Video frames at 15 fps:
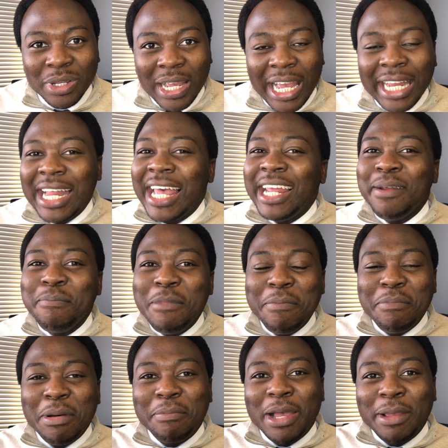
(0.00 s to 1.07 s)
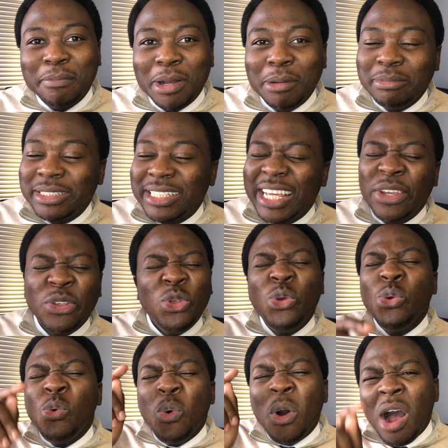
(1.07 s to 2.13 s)
And I remember my mom saying,
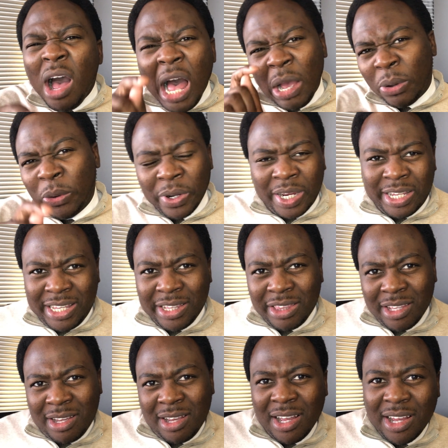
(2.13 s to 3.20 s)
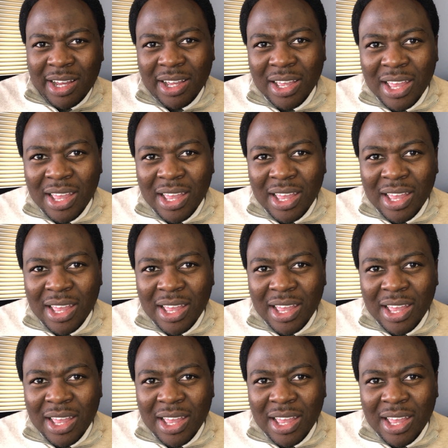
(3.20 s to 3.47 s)
you are gonna get the car.